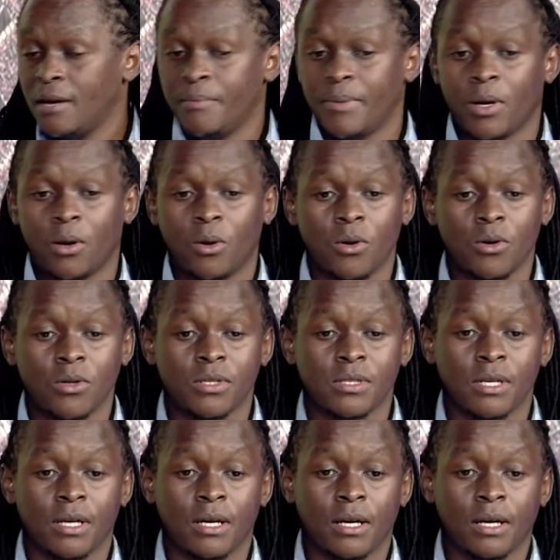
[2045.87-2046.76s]

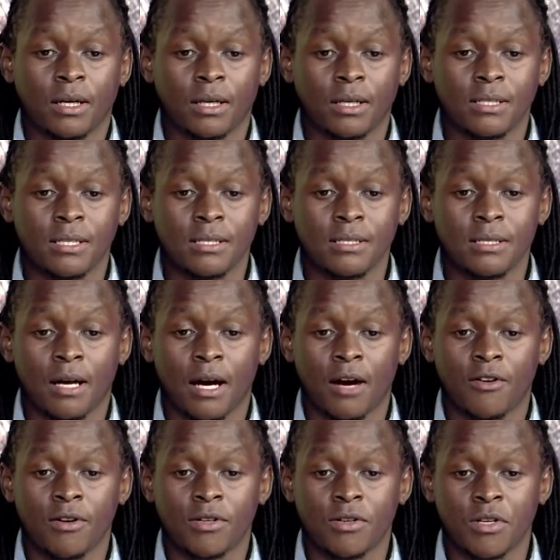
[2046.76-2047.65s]
Because uh, since the
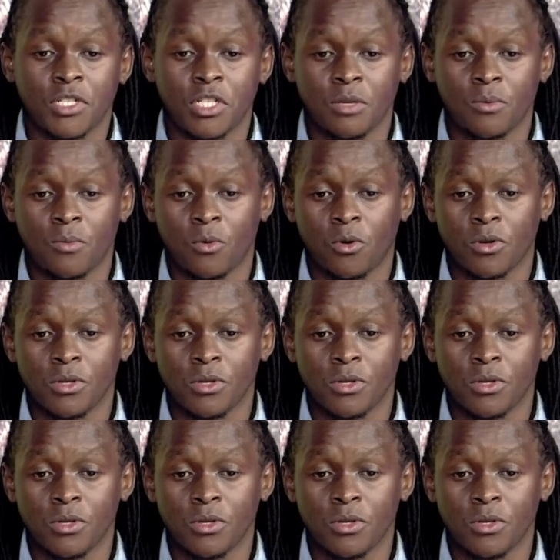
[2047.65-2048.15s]
current regime